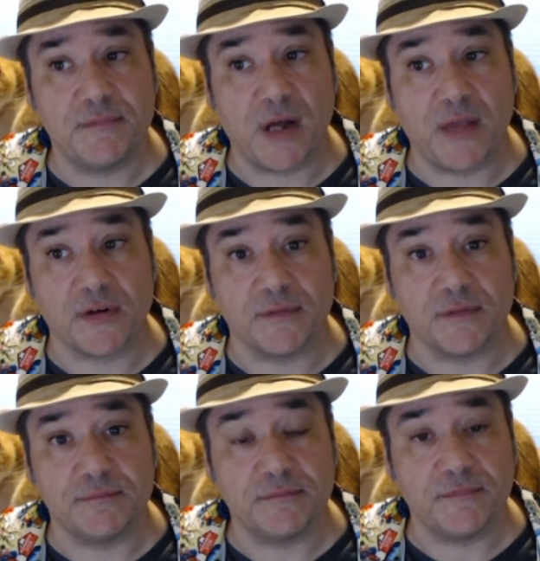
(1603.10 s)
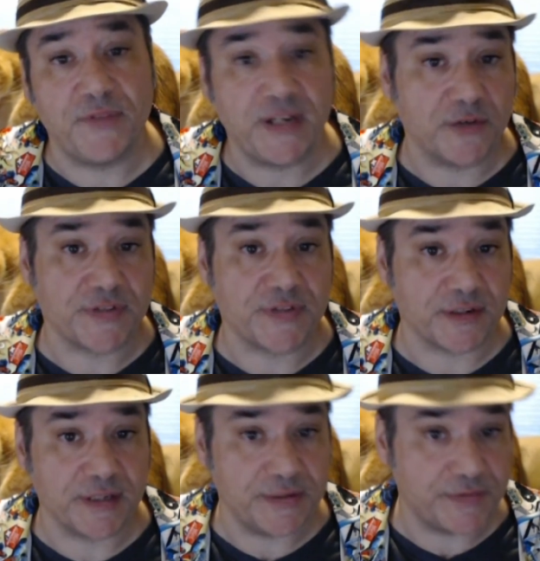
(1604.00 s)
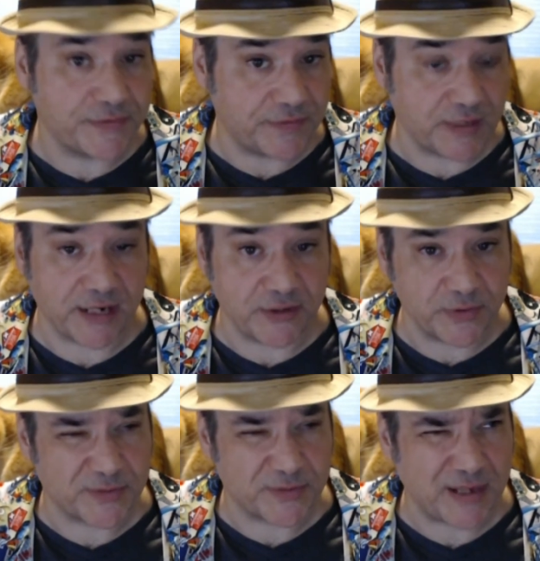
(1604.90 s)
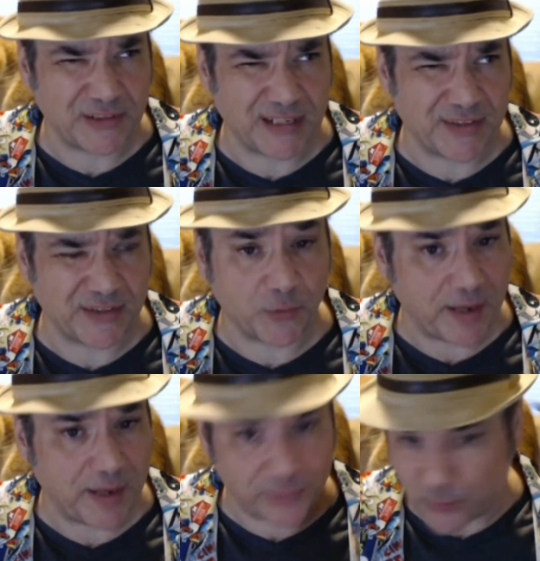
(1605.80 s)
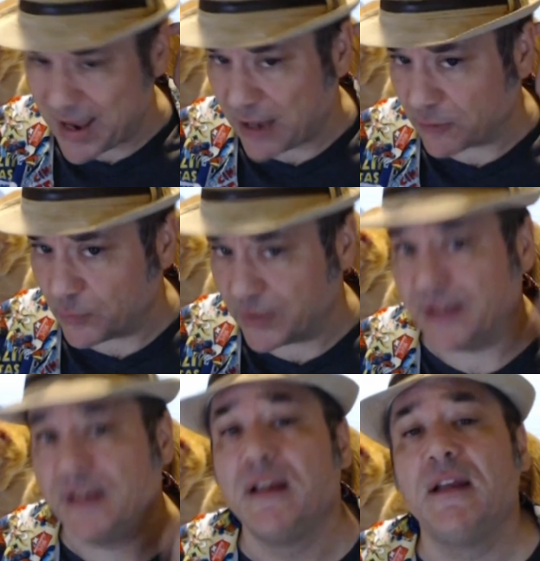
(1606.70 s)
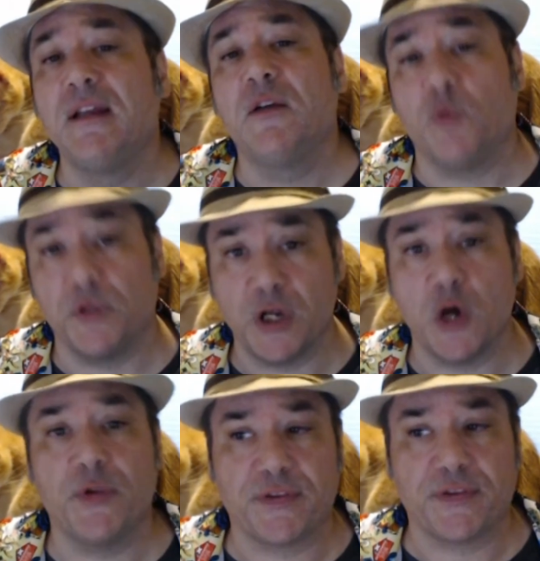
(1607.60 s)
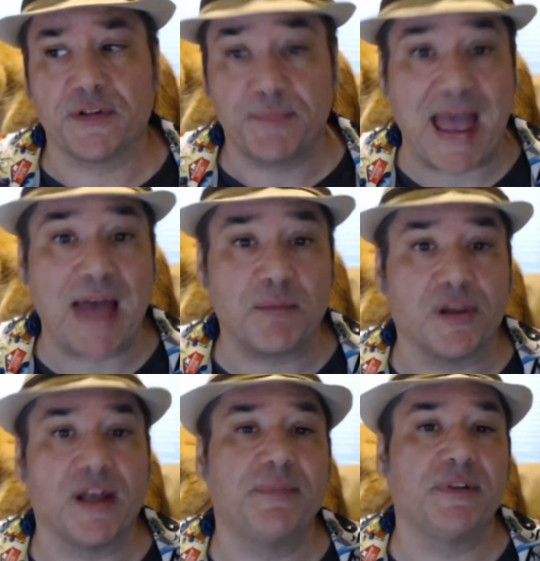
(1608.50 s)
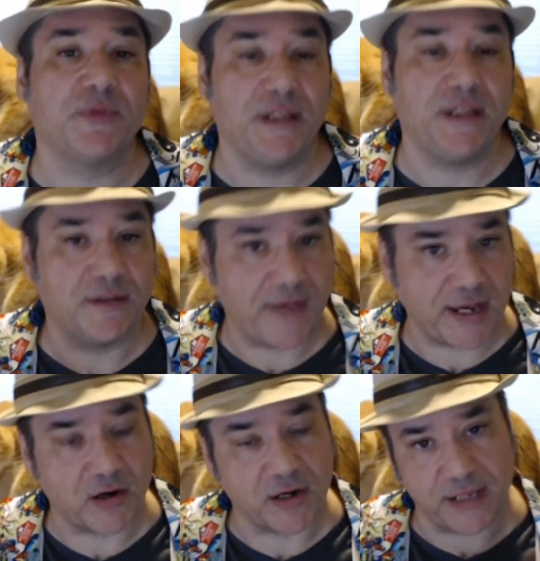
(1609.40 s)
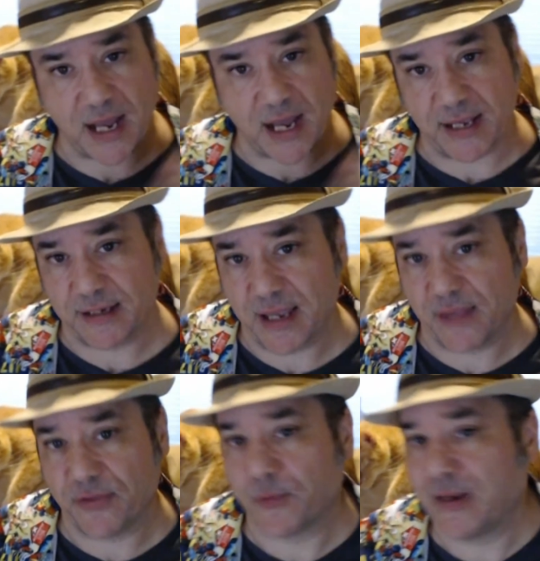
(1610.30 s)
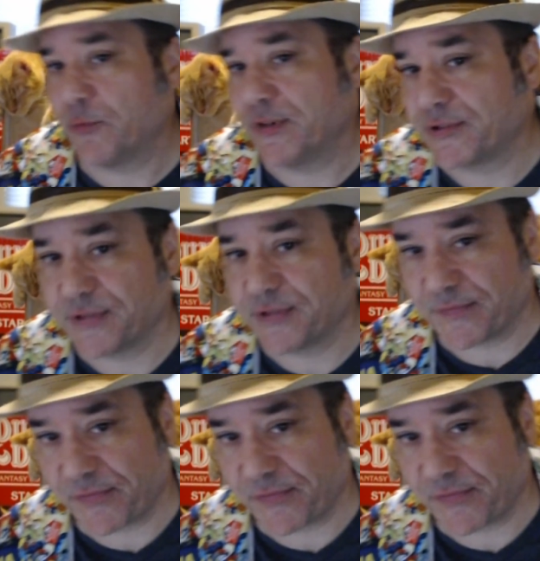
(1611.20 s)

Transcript: other video series that I do, especially I think the White Plume Mountain one, will know that there's bad blood between the Vanguard of the Eye and the Red Wizards of